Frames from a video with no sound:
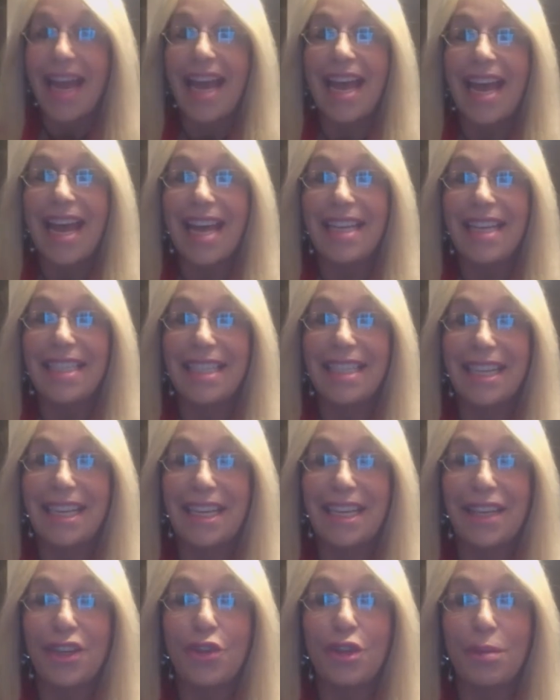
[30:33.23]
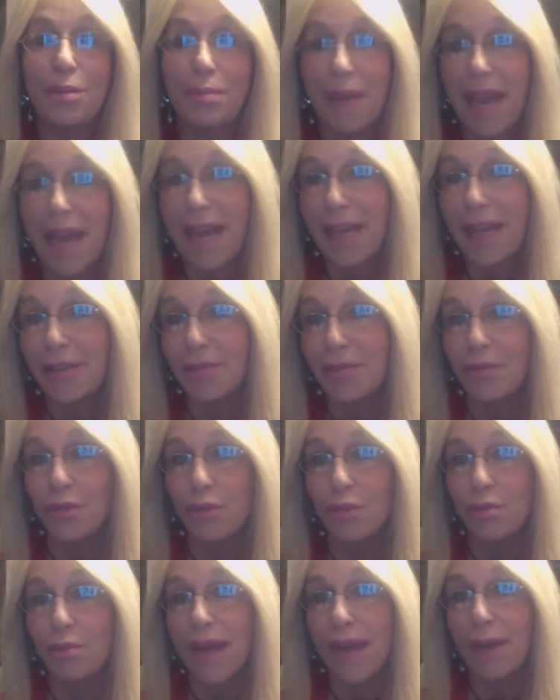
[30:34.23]
And you can pay
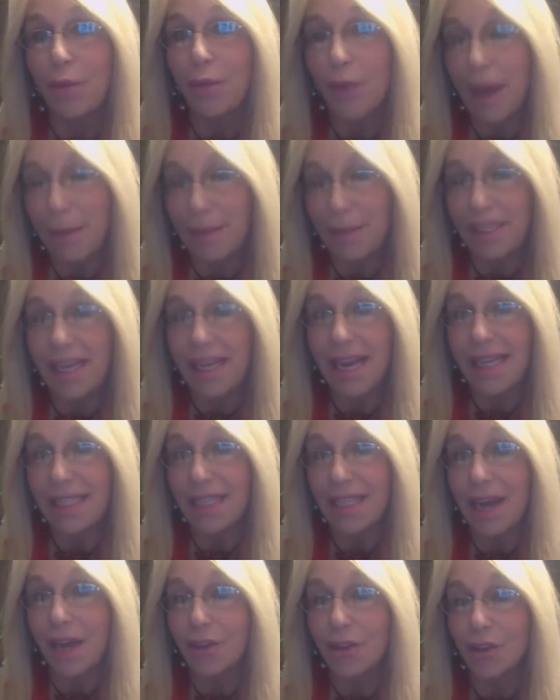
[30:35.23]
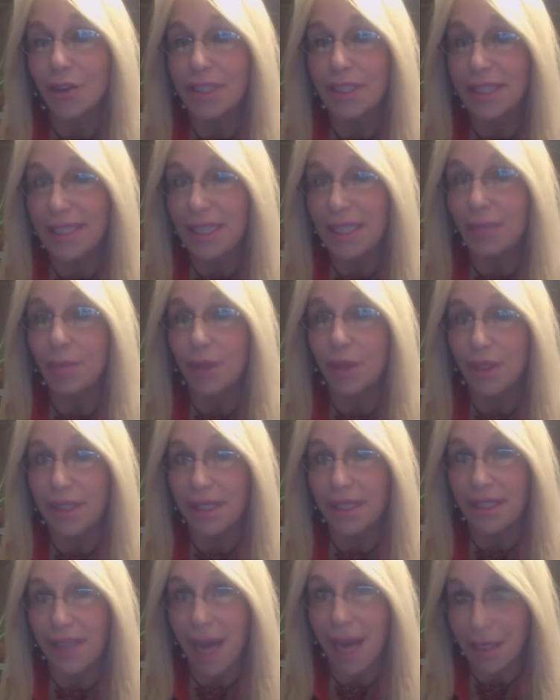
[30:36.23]
through my website,
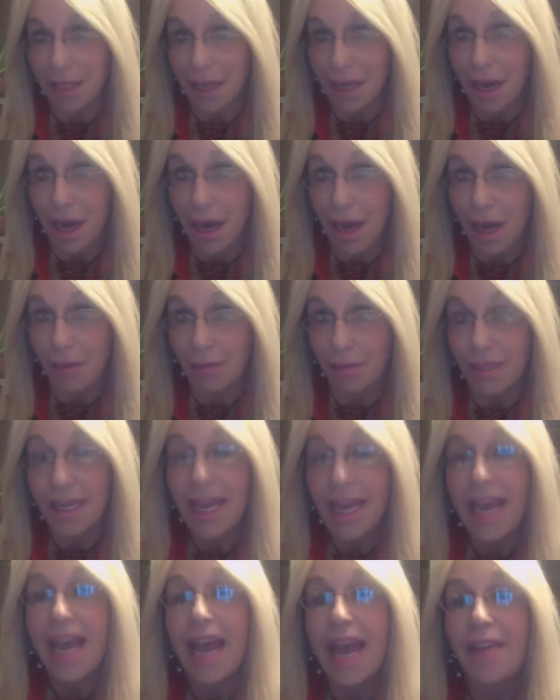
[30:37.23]
drlindsayberkson.com.